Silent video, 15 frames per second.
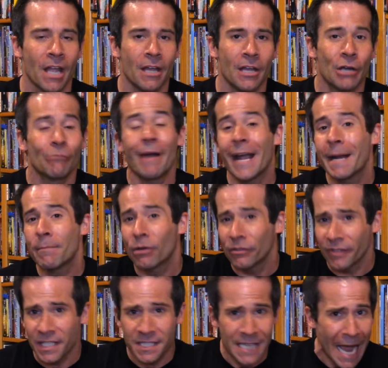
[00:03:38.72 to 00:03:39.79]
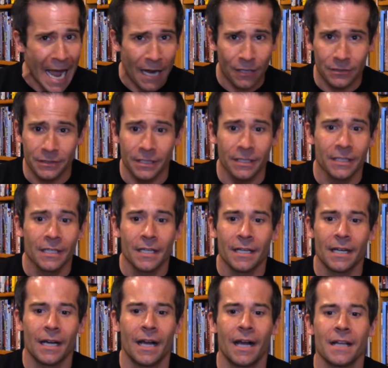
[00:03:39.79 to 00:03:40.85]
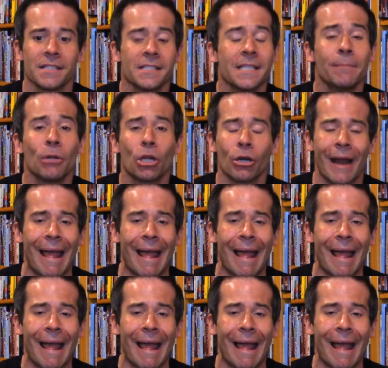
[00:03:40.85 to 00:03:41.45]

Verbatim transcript: Ryan Murphy has tackled similar